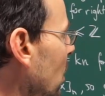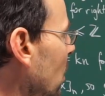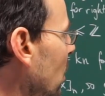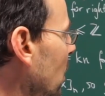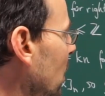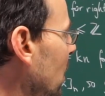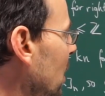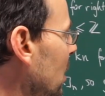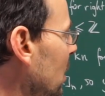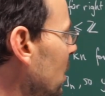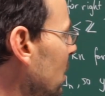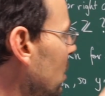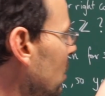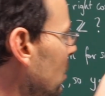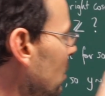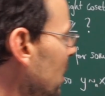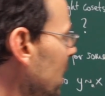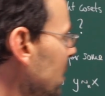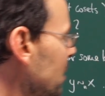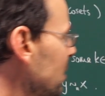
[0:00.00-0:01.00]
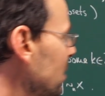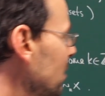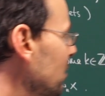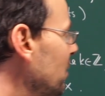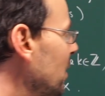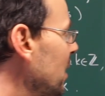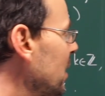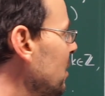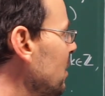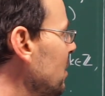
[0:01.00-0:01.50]
And let's
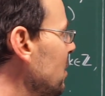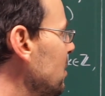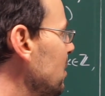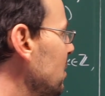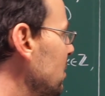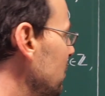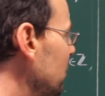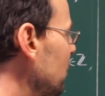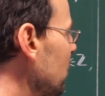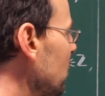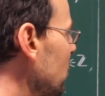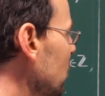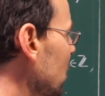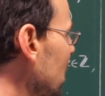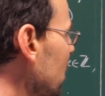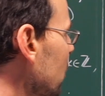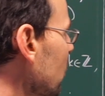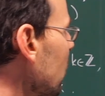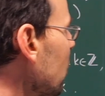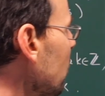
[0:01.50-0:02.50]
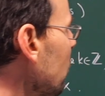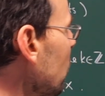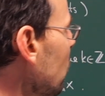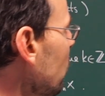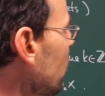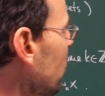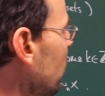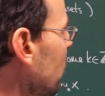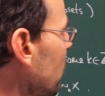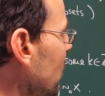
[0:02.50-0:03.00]
define this for a general
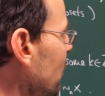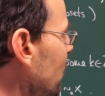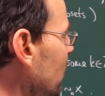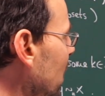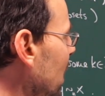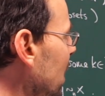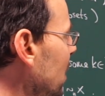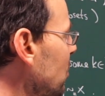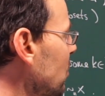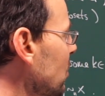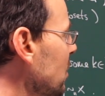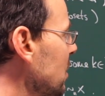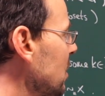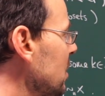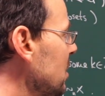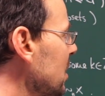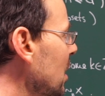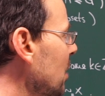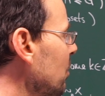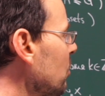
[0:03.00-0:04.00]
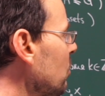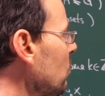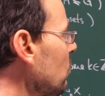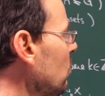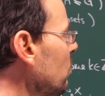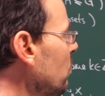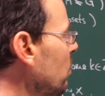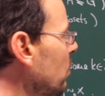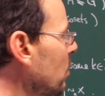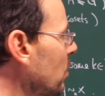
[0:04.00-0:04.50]
group. If H is a
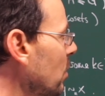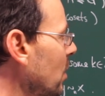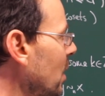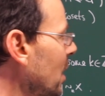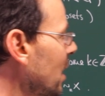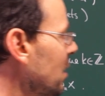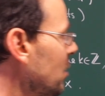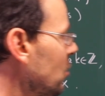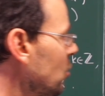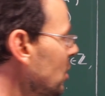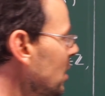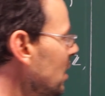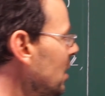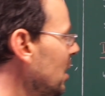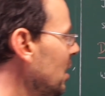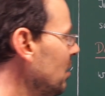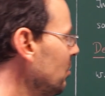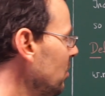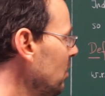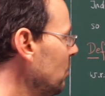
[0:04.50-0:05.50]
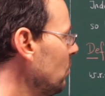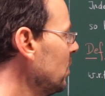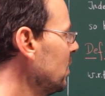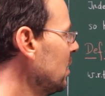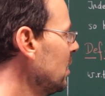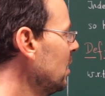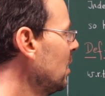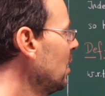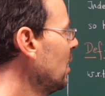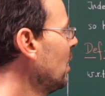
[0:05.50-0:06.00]
subgroup and G can be
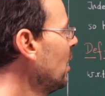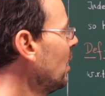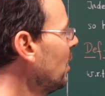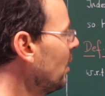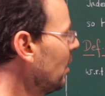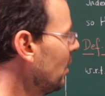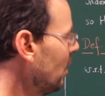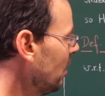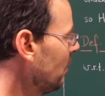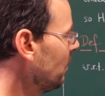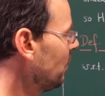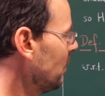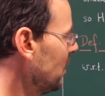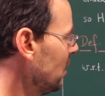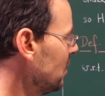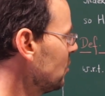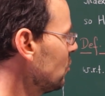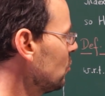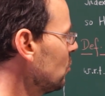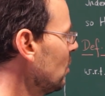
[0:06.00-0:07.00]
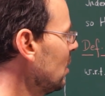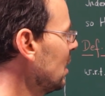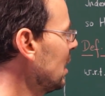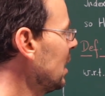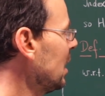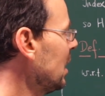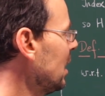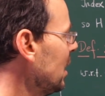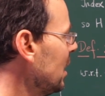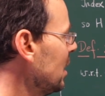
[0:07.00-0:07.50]
written
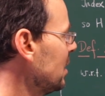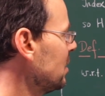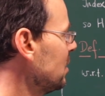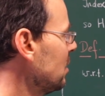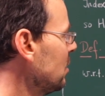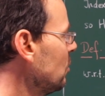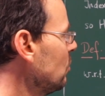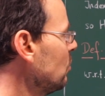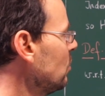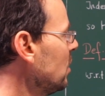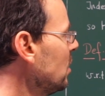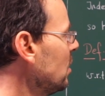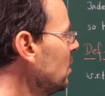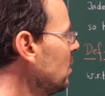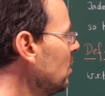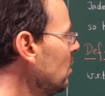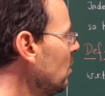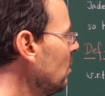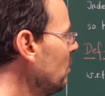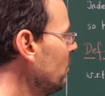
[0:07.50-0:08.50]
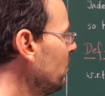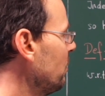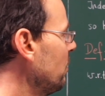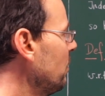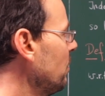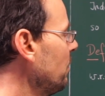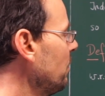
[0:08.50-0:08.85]
disjointly as the union of